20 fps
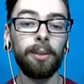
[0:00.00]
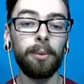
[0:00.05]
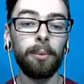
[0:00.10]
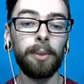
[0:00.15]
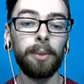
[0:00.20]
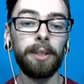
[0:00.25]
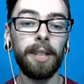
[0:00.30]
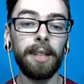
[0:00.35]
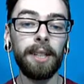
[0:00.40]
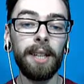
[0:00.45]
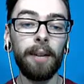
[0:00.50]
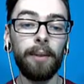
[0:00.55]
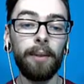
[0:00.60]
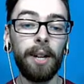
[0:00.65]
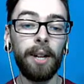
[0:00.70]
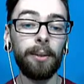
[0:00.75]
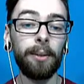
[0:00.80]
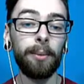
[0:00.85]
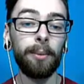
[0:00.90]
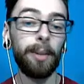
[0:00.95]
We take that
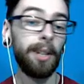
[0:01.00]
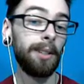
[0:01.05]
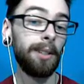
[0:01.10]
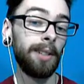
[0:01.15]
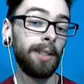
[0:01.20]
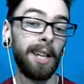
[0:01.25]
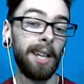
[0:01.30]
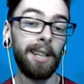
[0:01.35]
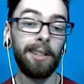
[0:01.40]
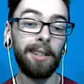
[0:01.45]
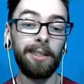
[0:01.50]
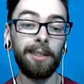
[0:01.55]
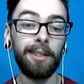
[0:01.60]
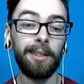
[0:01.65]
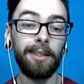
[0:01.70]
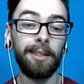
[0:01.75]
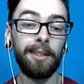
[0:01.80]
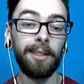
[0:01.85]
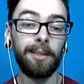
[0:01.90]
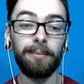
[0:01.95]
rather well, and
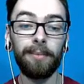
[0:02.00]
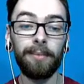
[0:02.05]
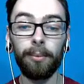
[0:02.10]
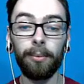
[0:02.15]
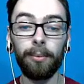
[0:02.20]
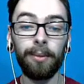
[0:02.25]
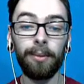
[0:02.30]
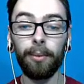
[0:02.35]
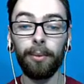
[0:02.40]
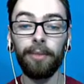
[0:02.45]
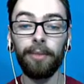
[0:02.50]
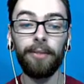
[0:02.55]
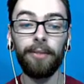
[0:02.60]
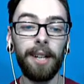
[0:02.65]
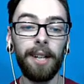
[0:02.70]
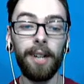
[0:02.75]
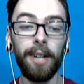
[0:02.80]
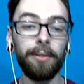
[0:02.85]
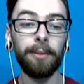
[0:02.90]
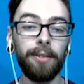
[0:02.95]
the, the we're fine,
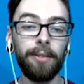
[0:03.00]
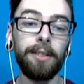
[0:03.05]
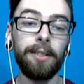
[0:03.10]
we're fine.